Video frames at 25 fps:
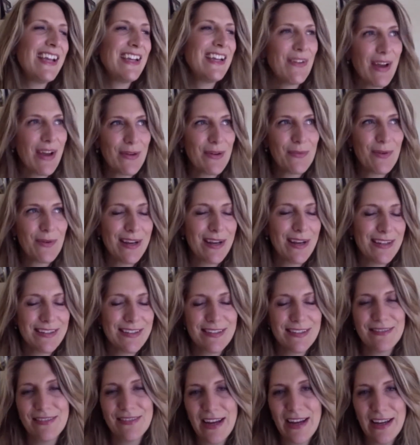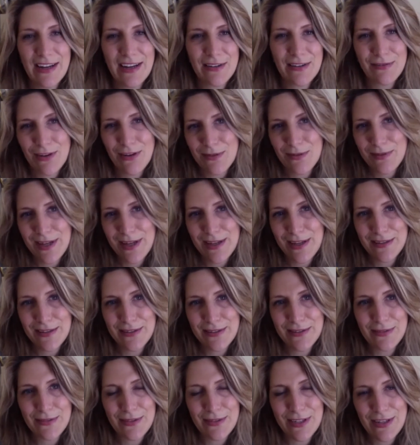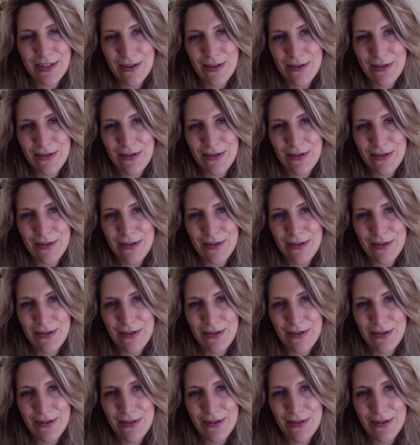I wanted to write a romance,